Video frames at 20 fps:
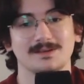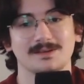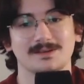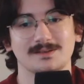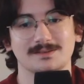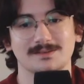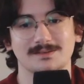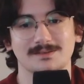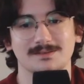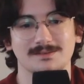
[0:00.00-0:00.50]

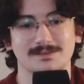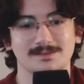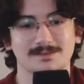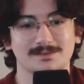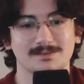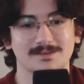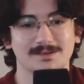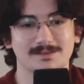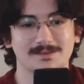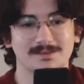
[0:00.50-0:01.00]
It's
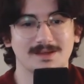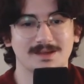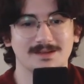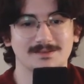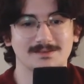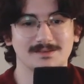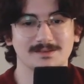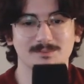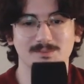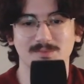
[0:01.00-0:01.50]

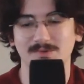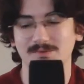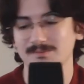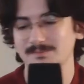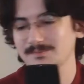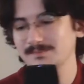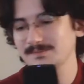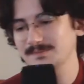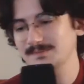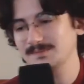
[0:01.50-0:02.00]
that simple.
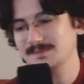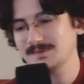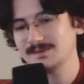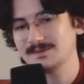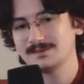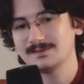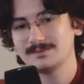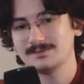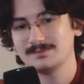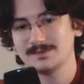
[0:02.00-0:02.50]

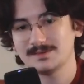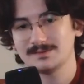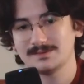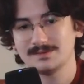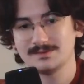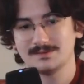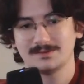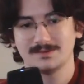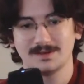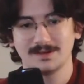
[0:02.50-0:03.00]
Let's fix
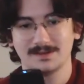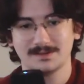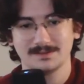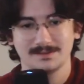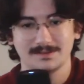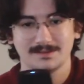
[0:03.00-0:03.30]
this shot.